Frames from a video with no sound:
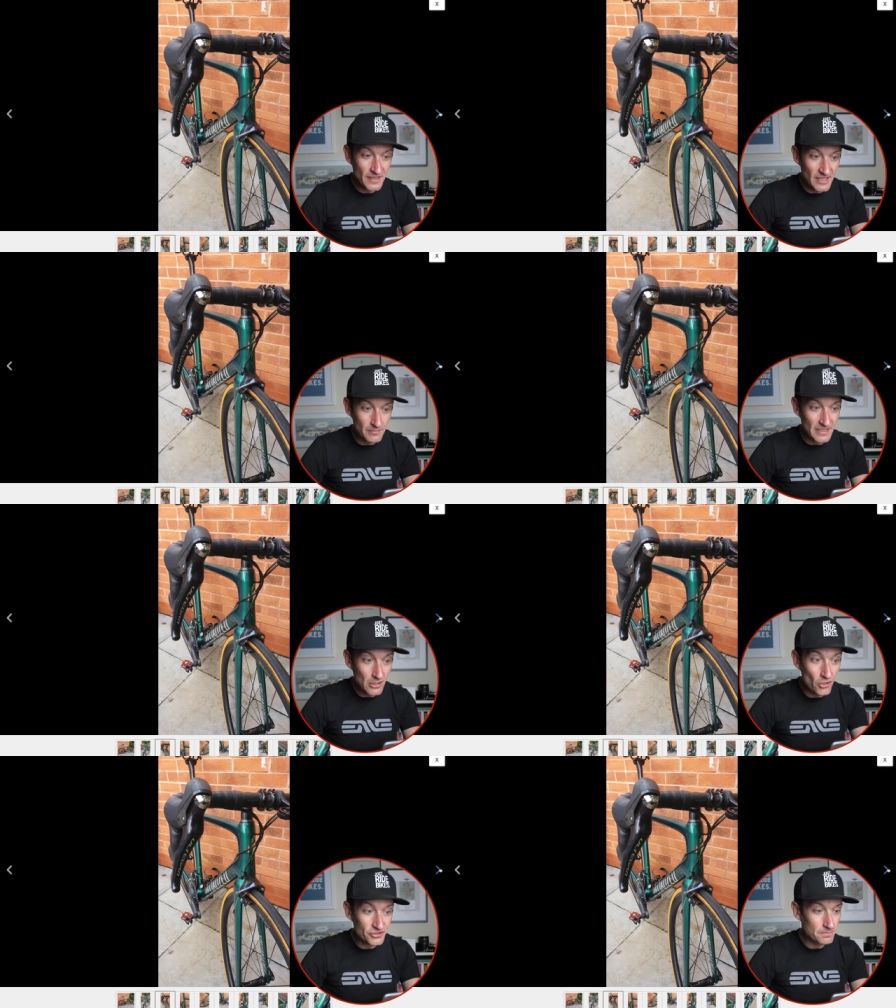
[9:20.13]
I mean, it
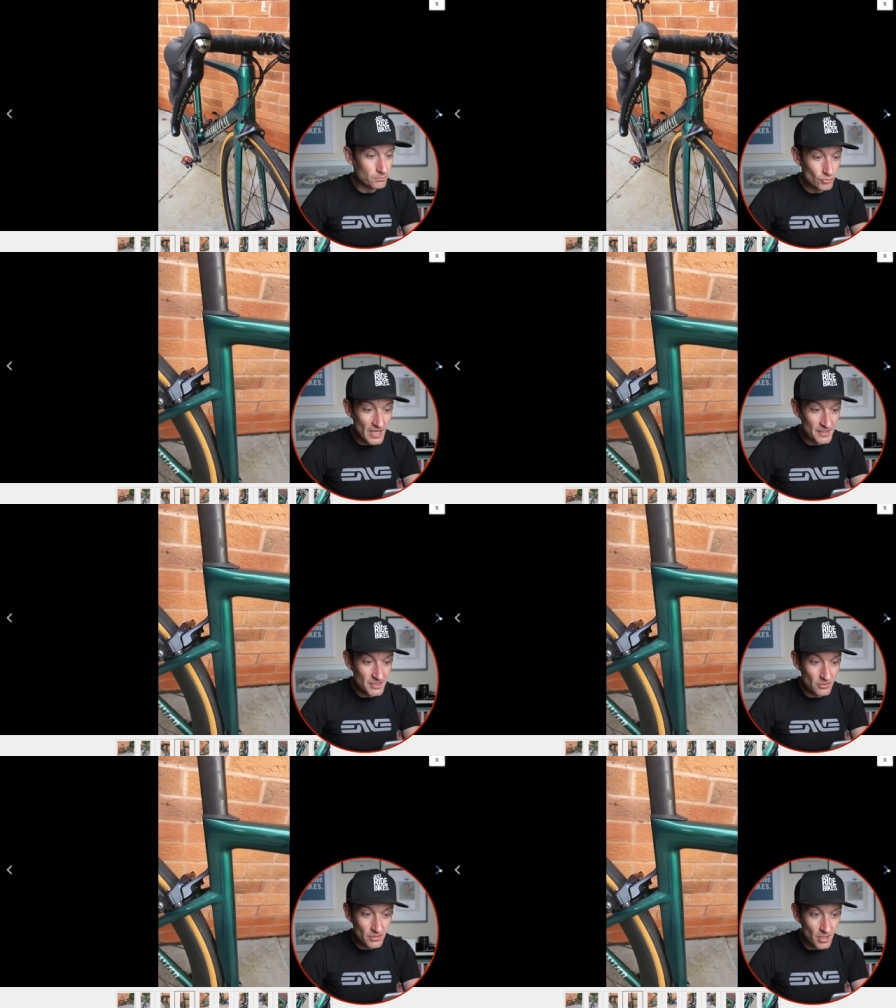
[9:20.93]
looks brand
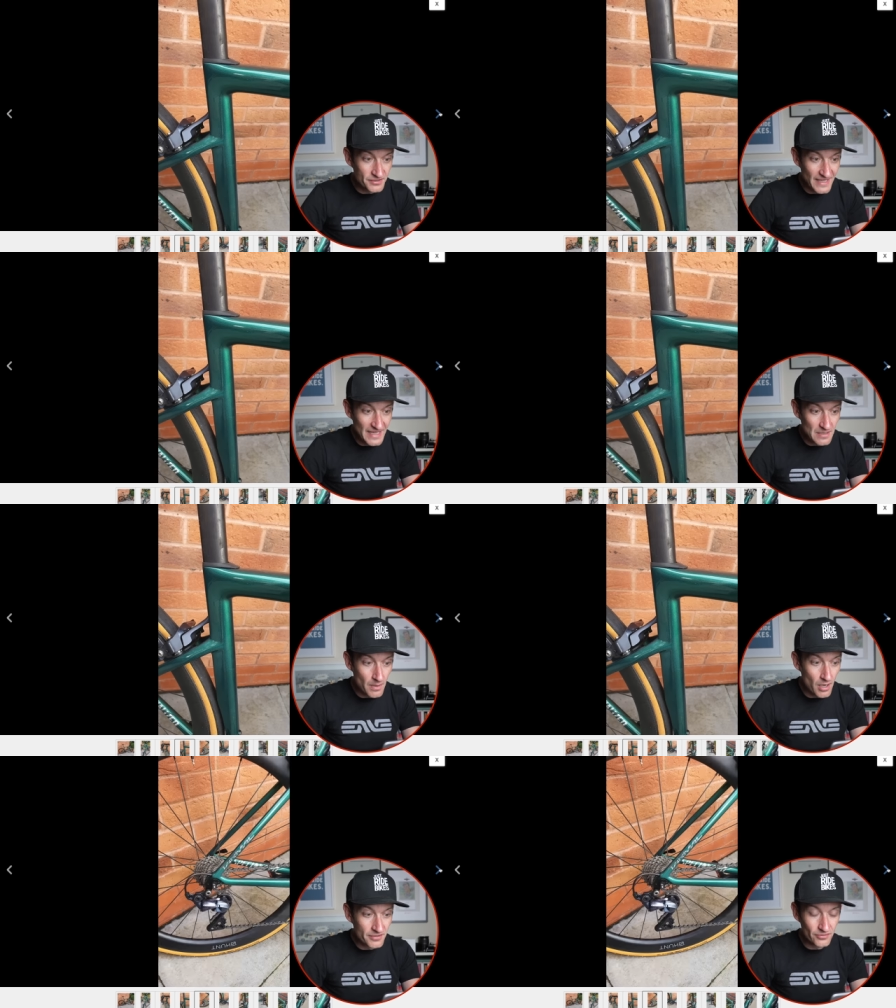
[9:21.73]
new. I can't see any
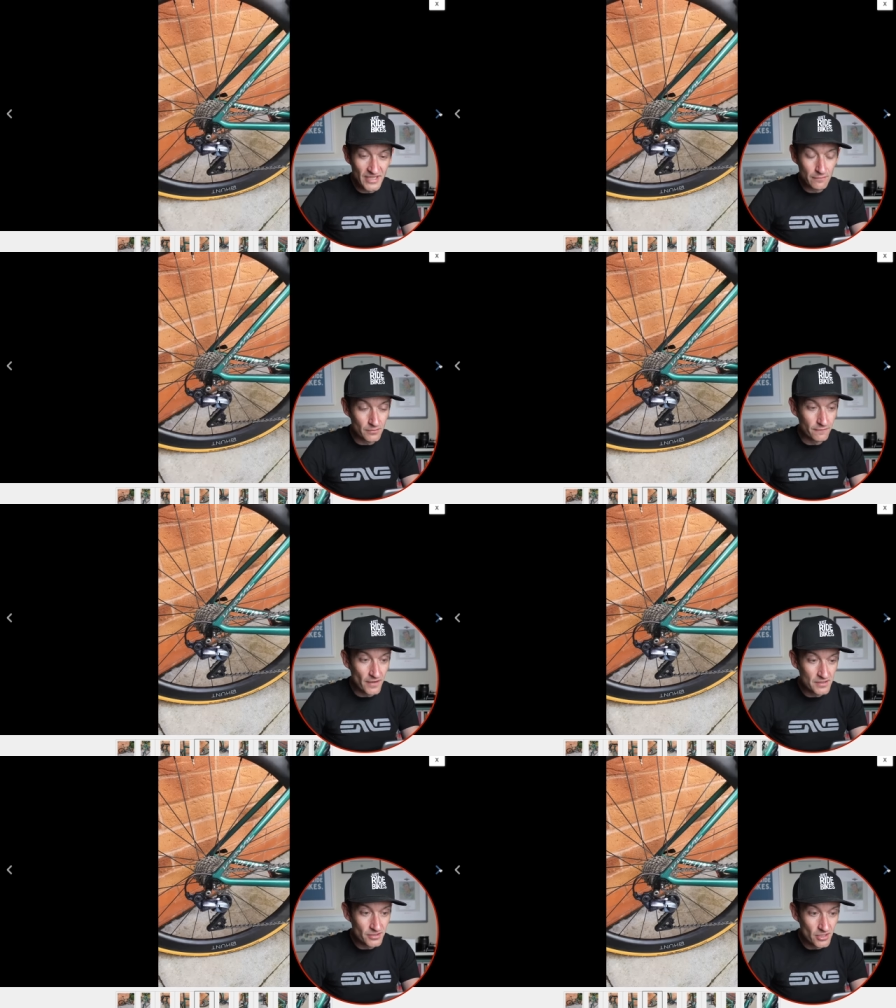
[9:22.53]
marks on that from the
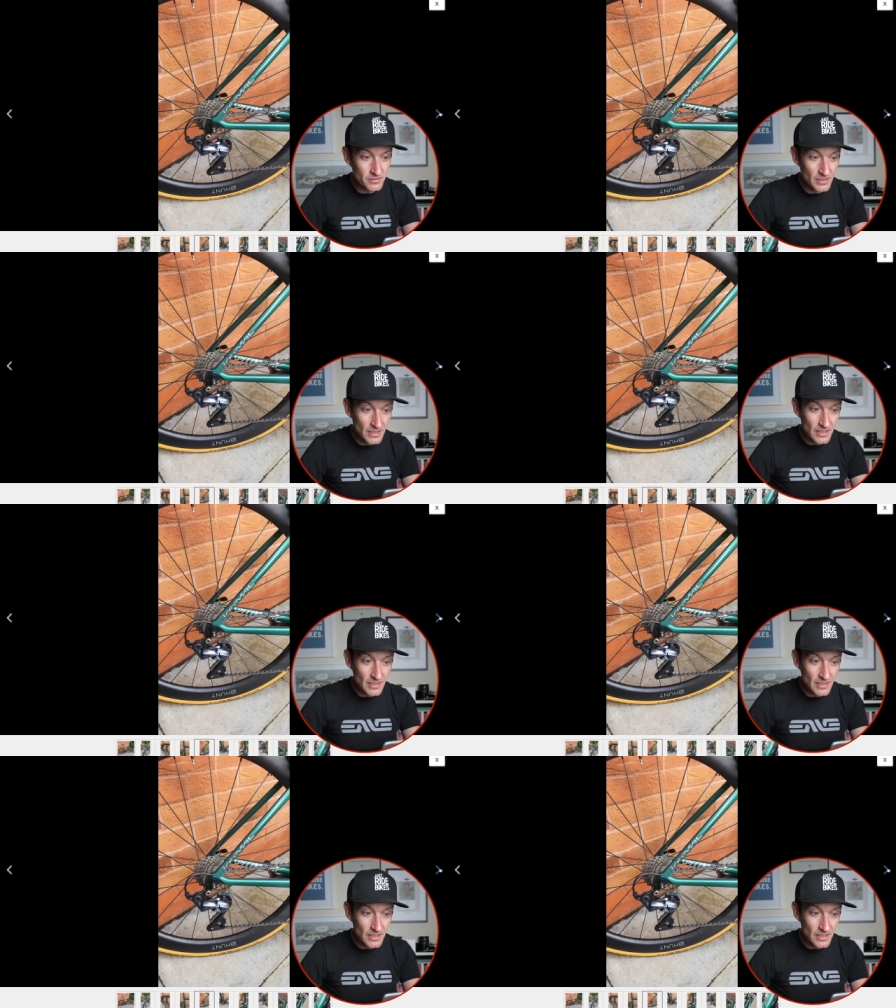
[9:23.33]
photos.